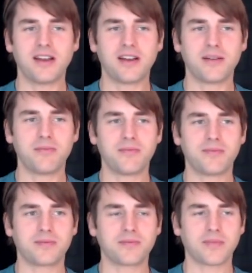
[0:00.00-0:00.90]
Um,
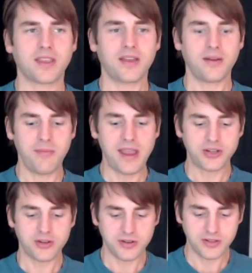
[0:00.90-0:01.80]
make
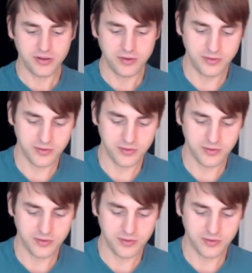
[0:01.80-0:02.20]
sure to